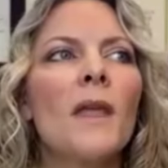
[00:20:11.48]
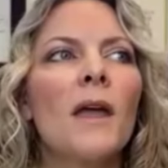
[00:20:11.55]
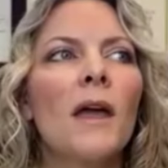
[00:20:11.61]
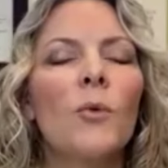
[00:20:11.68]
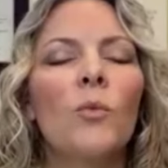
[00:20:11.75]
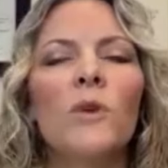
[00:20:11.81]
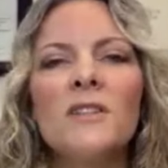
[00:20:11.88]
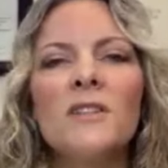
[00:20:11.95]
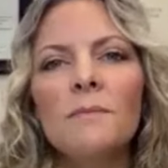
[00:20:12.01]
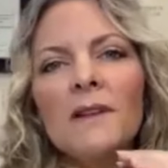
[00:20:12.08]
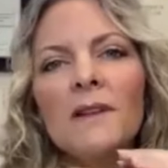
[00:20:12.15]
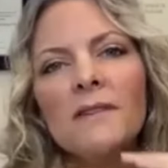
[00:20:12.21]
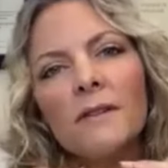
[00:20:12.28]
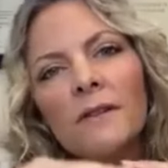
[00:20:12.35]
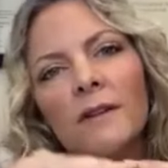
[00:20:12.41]
Which
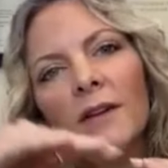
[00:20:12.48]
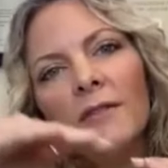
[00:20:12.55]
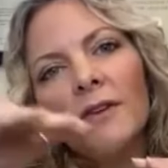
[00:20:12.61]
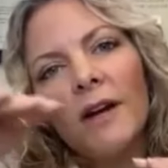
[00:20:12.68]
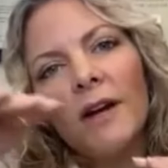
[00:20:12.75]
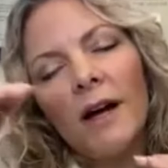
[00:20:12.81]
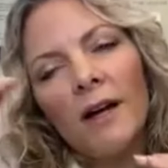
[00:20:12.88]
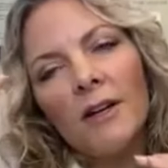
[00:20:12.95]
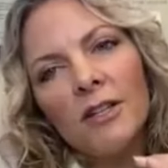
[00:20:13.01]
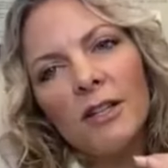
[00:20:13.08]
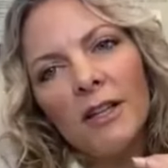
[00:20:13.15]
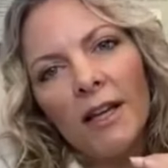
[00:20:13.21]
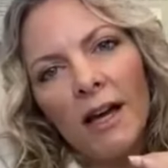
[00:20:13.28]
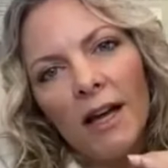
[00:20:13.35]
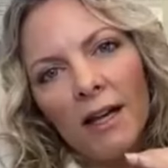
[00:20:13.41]
means they're never
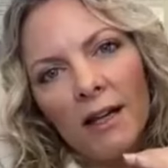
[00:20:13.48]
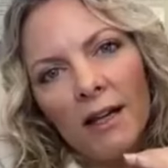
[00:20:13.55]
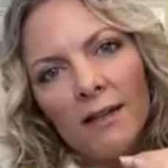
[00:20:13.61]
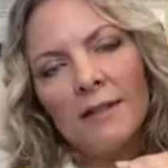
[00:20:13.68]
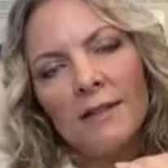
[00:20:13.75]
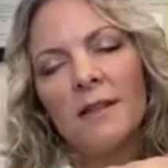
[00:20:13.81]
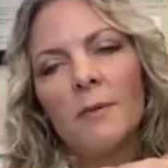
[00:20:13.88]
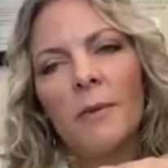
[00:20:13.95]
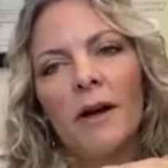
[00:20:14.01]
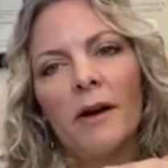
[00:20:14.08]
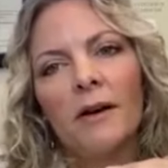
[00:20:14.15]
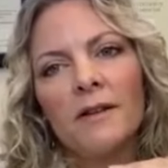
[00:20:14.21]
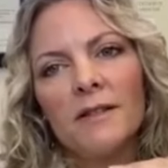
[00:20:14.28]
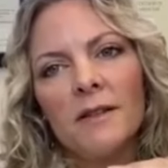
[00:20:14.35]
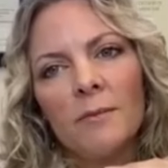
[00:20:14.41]
actually getting into the
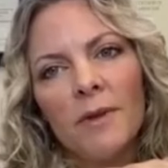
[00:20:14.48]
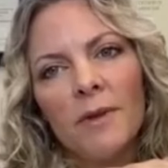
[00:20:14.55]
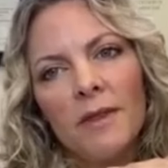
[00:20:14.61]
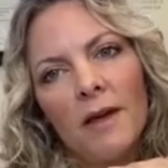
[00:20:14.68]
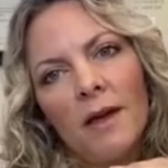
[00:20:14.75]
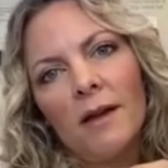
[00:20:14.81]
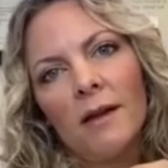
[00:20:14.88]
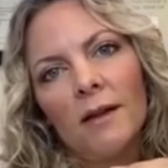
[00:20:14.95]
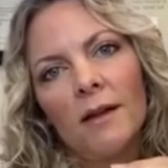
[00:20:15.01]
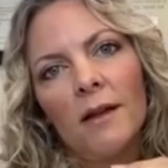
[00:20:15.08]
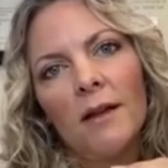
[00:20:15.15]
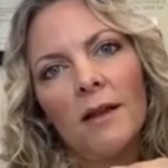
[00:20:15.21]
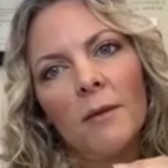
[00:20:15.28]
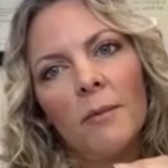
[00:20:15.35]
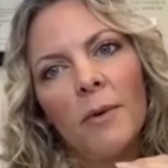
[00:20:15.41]
parasympathetic.
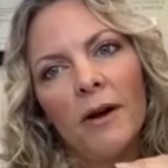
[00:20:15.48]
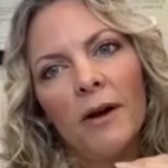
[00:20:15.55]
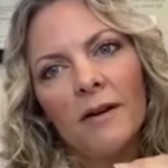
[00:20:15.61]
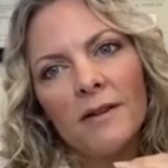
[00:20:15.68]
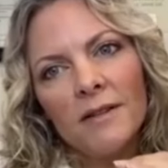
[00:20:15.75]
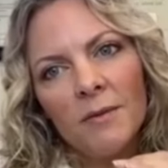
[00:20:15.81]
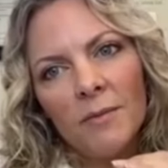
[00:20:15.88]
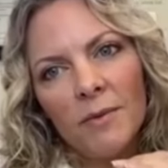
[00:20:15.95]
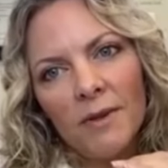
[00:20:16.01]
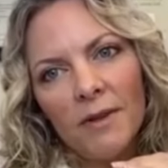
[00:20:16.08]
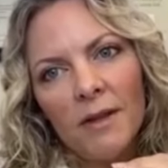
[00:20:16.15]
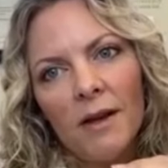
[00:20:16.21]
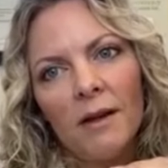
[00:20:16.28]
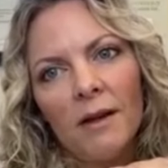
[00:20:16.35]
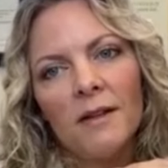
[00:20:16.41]
And the
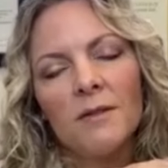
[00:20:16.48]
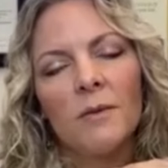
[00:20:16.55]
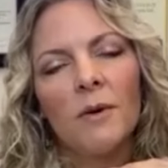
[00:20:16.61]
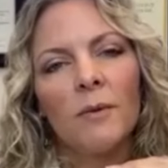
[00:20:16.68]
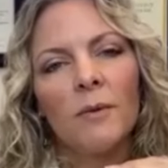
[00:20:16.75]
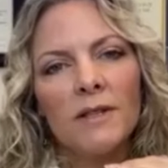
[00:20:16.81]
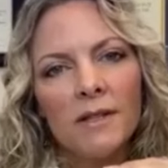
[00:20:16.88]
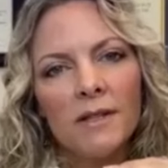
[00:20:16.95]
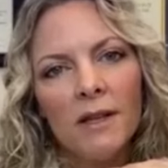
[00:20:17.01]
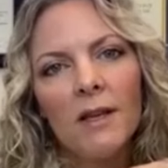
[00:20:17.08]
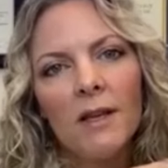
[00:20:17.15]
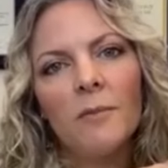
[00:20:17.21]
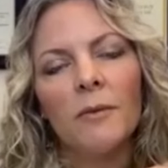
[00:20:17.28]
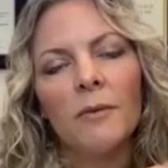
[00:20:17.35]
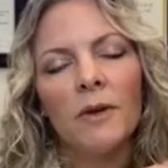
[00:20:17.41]
parasympathetic is where we
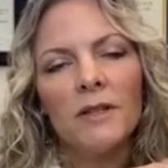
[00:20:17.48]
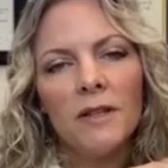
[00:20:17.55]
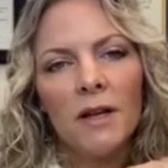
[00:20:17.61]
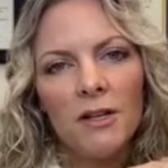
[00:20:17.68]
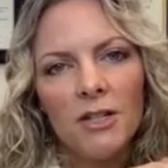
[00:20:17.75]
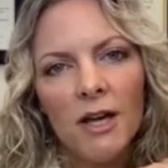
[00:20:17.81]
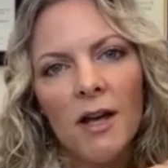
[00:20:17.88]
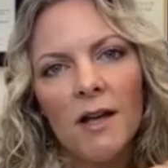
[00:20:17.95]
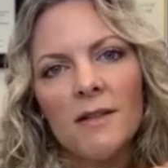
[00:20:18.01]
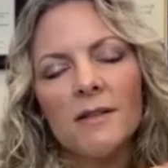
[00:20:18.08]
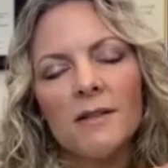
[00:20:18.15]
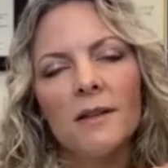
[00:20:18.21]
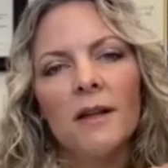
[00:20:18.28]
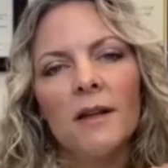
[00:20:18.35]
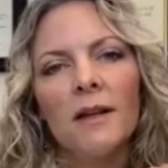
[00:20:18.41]
sleep and we
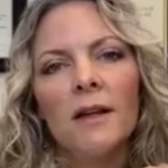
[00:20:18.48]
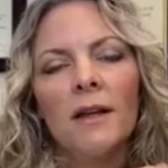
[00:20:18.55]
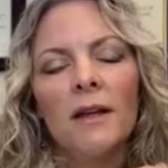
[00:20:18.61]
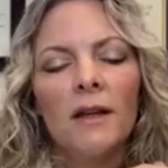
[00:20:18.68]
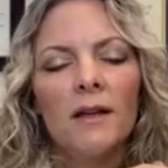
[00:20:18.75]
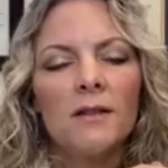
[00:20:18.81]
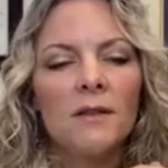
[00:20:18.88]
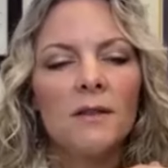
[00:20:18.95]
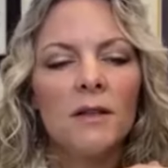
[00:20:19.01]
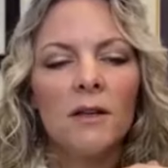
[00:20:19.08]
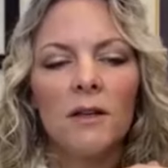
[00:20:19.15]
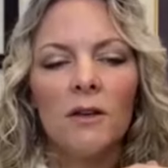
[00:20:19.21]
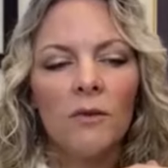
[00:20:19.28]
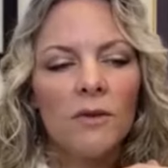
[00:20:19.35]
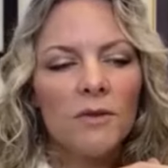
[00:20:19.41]
digest. It's
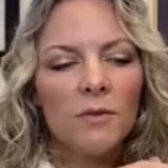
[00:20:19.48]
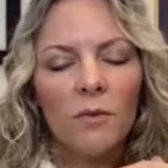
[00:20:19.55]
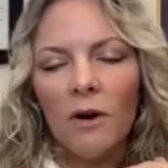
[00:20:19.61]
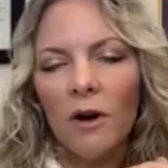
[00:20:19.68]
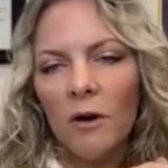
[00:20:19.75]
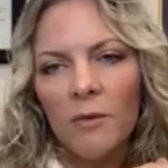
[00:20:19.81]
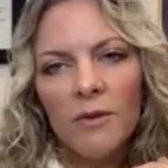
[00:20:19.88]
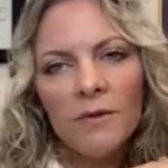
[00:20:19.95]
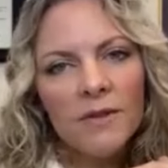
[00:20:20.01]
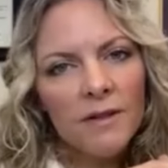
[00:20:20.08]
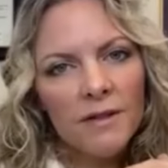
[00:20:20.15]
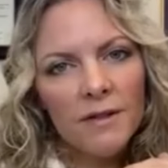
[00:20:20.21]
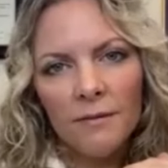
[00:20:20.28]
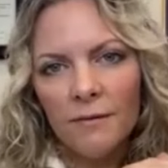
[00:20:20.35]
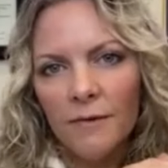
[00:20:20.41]
where our immune
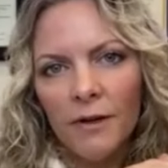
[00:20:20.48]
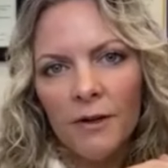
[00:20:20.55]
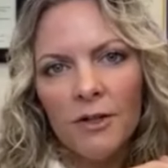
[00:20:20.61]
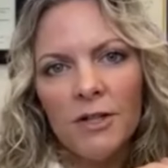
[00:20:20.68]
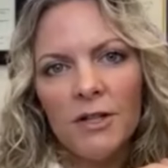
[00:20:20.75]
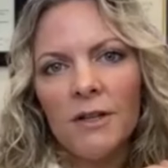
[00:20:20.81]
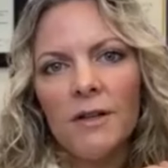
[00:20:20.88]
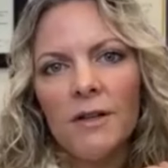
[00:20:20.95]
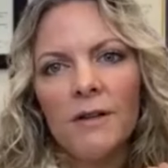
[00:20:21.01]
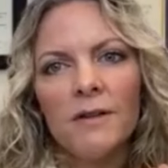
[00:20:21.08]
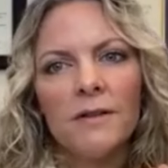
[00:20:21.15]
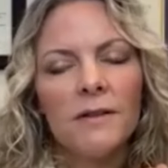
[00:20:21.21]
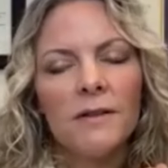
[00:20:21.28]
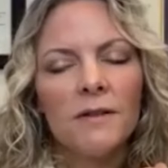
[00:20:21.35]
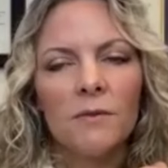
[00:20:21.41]
system
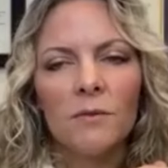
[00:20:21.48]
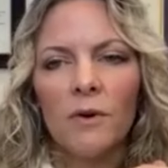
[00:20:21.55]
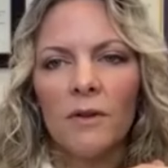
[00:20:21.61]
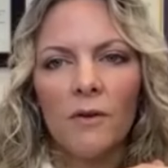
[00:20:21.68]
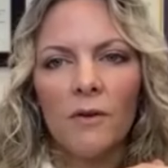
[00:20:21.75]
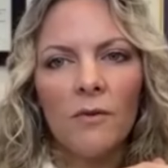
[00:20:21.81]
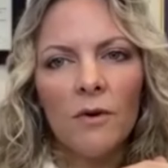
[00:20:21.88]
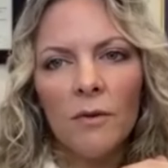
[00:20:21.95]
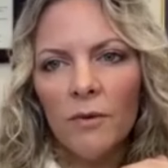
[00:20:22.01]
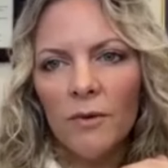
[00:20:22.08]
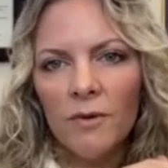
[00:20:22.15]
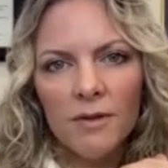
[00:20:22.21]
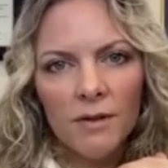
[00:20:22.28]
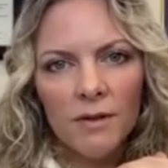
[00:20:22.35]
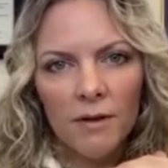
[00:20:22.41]
functions. It's where the
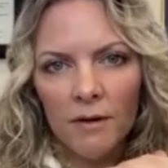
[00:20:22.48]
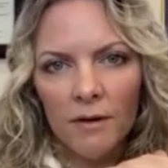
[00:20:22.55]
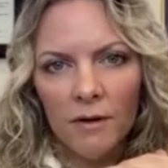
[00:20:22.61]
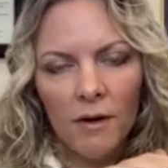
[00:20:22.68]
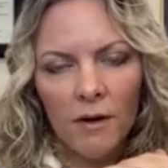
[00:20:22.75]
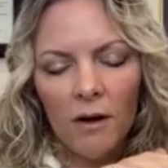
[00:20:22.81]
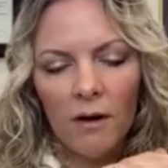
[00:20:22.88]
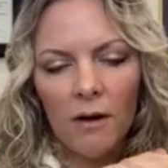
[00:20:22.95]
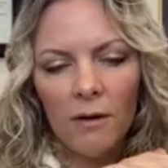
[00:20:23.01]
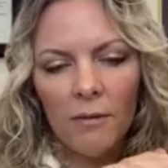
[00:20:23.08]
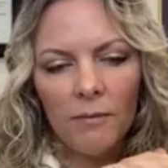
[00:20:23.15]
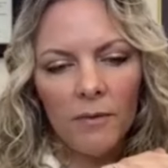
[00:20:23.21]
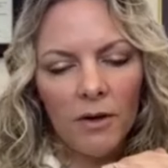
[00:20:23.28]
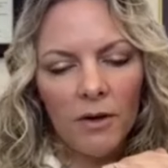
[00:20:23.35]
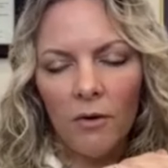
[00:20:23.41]
hormones are,
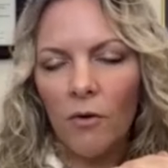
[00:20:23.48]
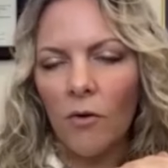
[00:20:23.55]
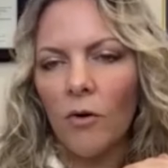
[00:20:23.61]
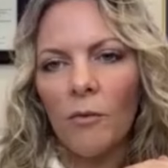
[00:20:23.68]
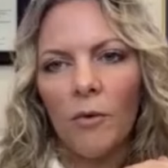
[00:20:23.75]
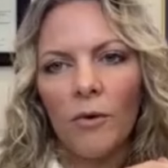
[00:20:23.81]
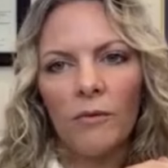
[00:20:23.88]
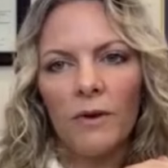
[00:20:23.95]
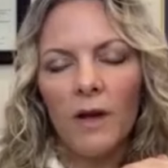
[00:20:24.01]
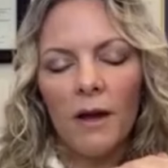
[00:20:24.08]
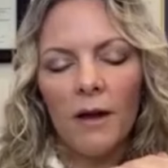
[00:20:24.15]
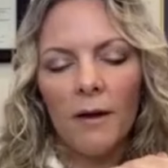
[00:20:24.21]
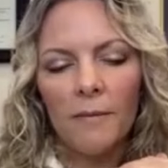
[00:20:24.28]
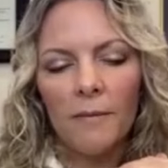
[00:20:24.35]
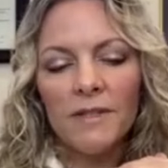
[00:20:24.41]

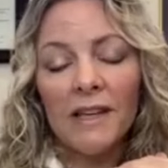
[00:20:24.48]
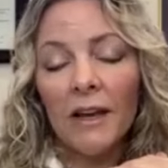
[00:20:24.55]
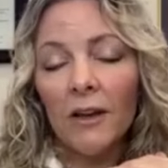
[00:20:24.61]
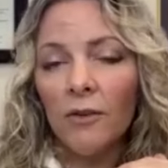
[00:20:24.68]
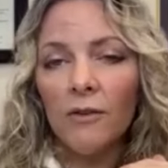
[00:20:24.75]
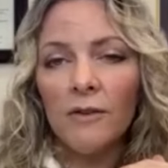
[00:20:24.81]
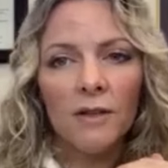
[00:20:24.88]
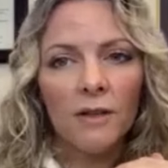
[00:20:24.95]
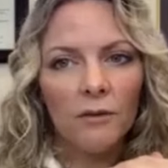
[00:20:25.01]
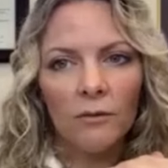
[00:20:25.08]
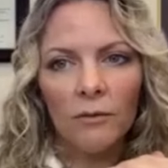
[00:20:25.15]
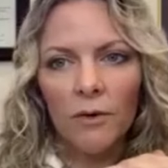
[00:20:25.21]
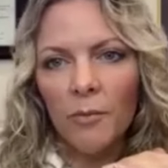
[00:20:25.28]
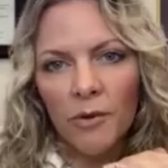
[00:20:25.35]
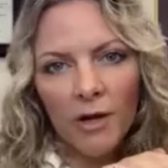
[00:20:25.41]
hormone cycles and
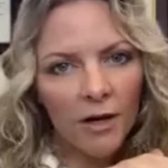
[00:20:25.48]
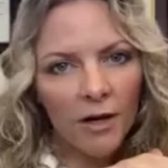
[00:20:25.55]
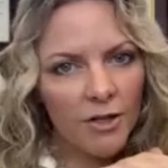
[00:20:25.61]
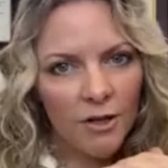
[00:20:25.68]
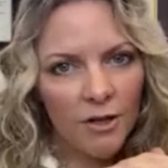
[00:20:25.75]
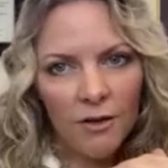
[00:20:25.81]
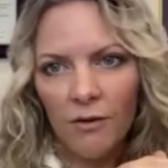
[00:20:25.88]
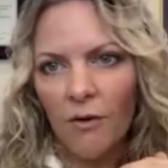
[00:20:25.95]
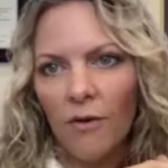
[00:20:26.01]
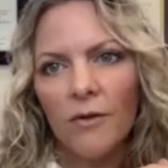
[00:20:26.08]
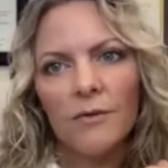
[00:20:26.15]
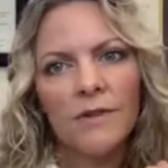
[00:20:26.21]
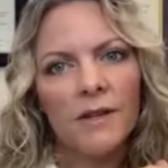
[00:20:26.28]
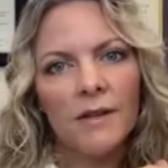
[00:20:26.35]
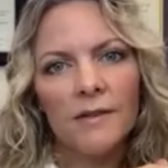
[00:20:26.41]
reproduction and all
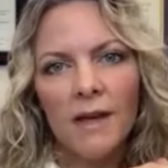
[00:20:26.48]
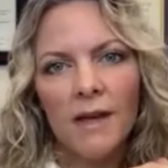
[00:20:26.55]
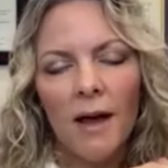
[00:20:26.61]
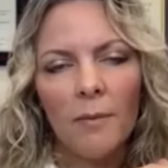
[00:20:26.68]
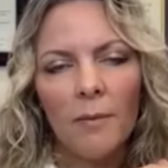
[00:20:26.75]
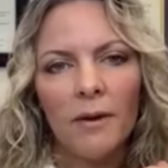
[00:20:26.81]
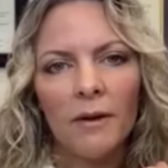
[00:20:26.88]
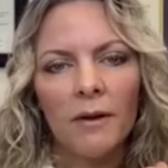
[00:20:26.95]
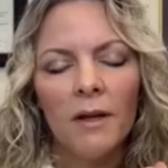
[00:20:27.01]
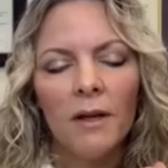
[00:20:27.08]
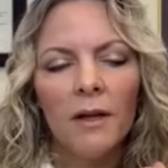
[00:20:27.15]
those things happen.